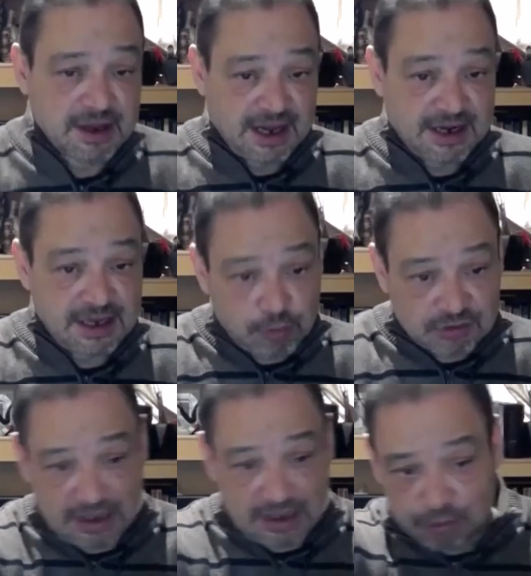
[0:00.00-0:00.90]
and he
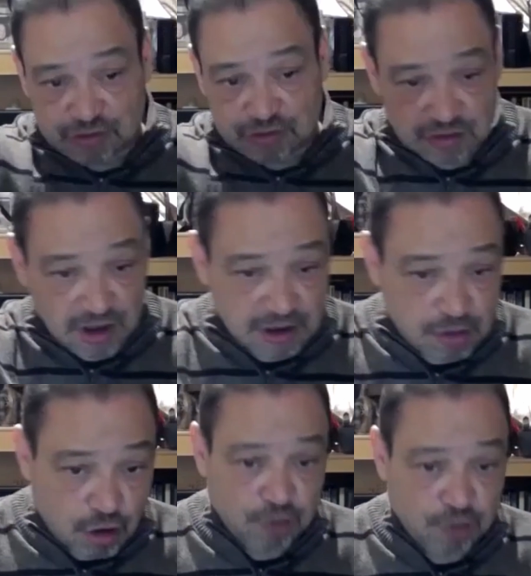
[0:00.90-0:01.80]
was able to
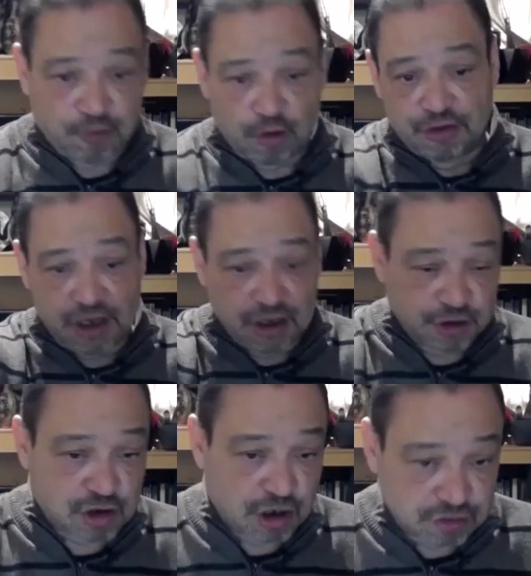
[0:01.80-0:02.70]
engulf all the
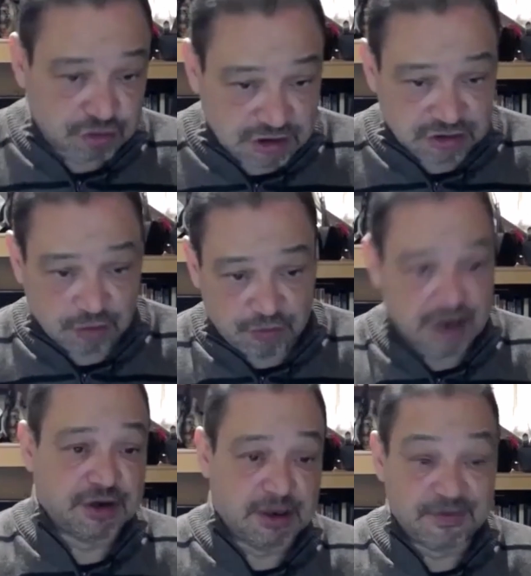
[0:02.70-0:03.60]
other countries
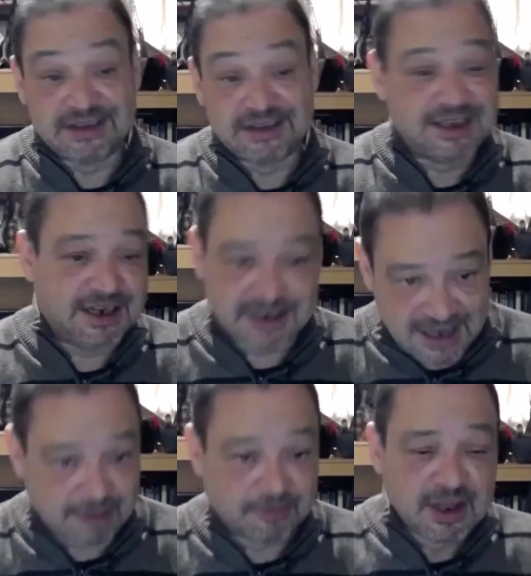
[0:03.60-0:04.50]
around him that didn't
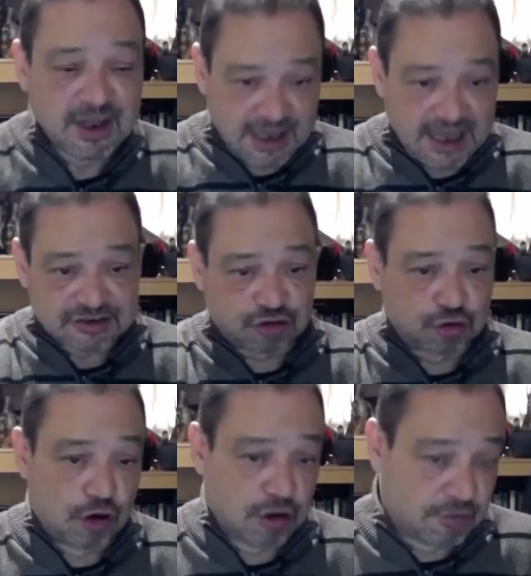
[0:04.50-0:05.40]
have as
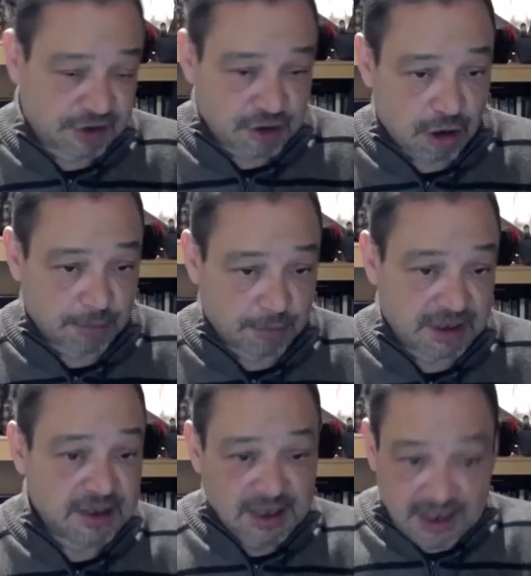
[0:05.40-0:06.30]
strong of an army.
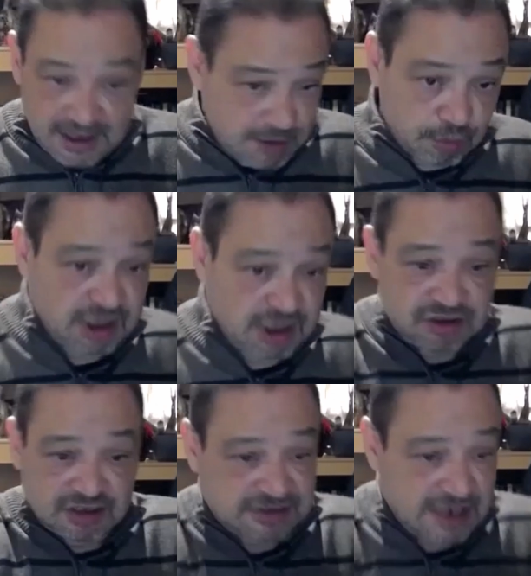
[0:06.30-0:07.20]
And he
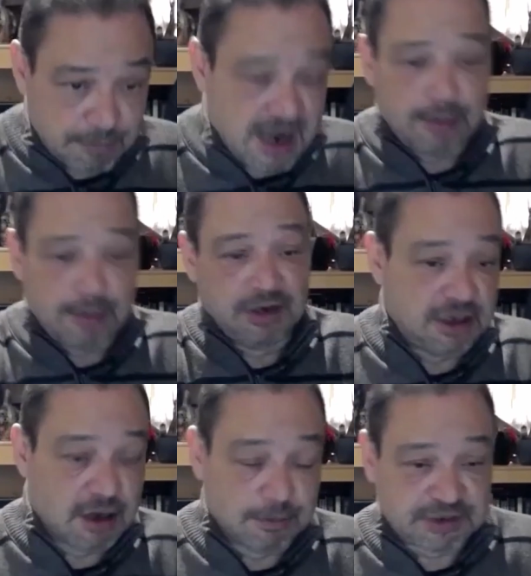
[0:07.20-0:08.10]
just kept
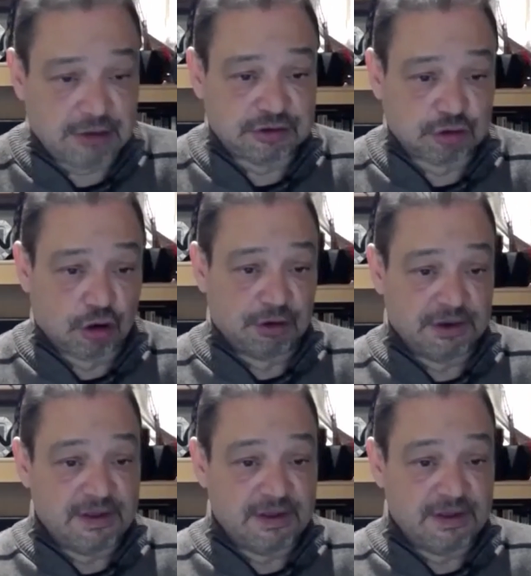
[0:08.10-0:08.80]
gobbling up territory.